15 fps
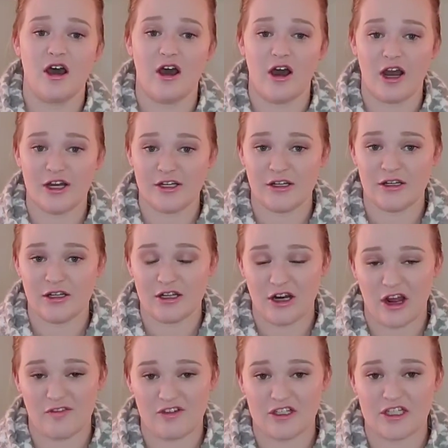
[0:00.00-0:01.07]
on an
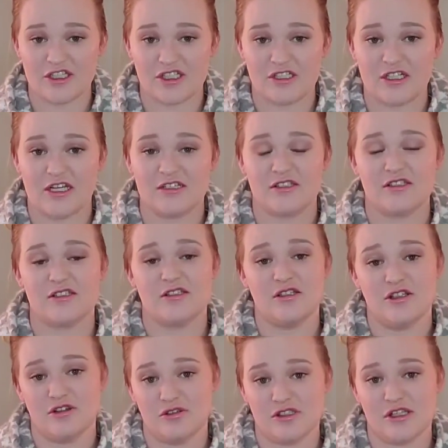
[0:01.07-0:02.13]
ovulation test
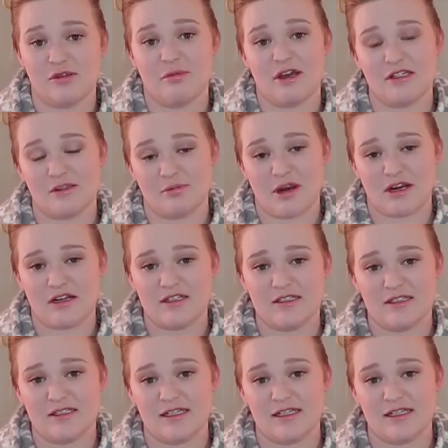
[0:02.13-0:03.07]
using them as a pregnancy